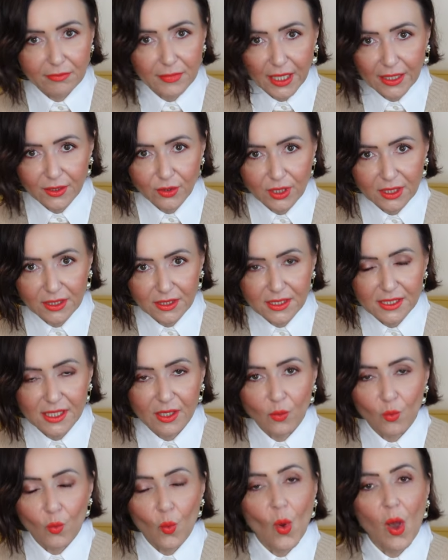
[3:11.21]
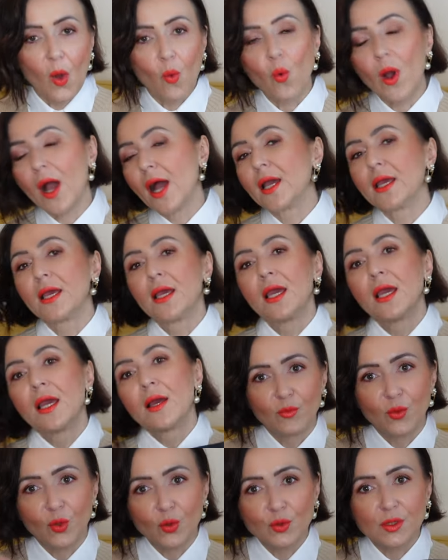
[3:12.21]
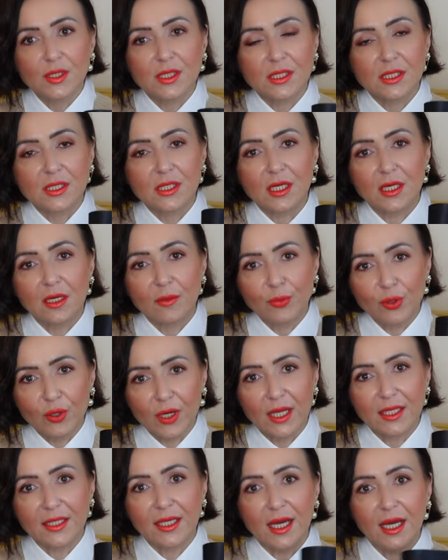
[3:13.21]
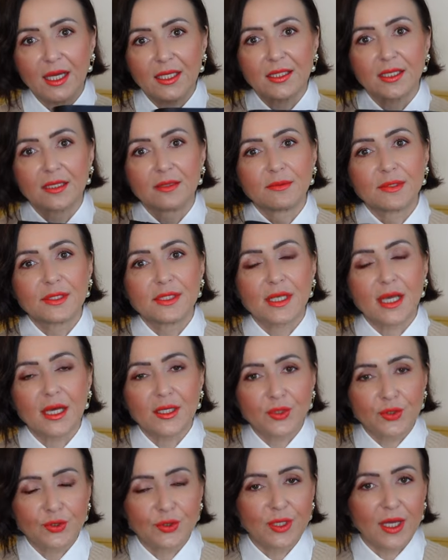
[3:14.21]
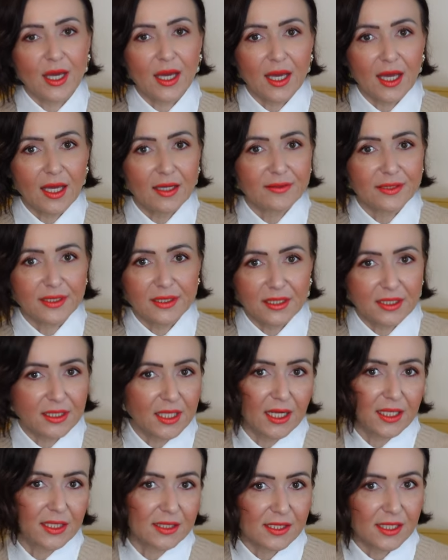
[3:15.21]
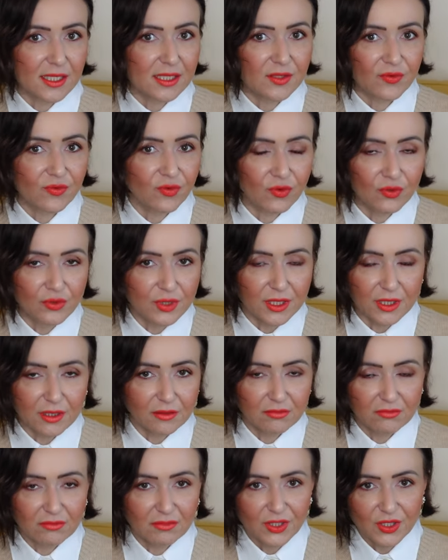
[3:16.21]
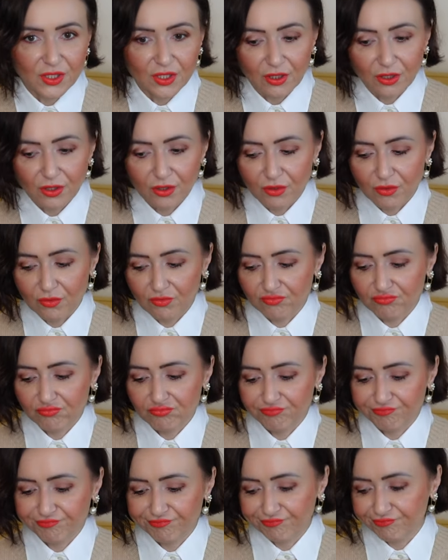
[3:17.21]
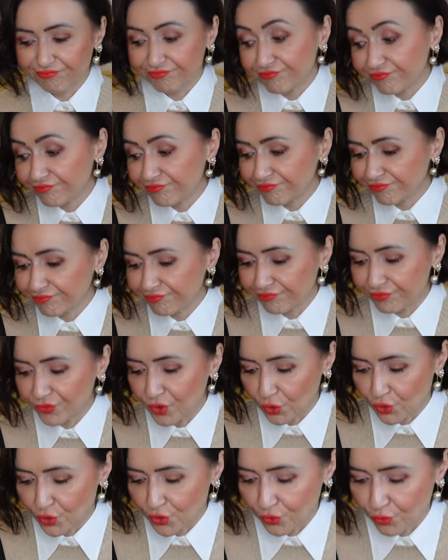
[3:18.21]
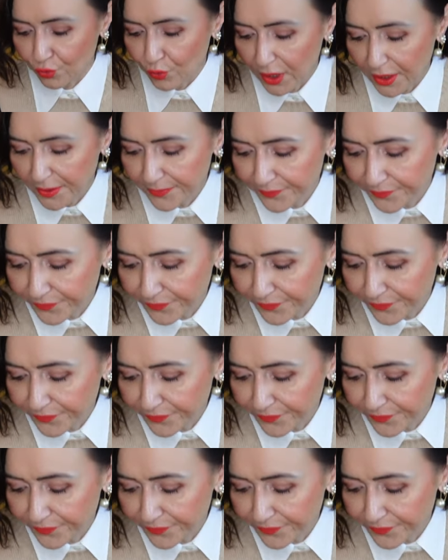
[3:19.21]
I don't understand why most Prada items I do have in Italian size 40, so not sure why.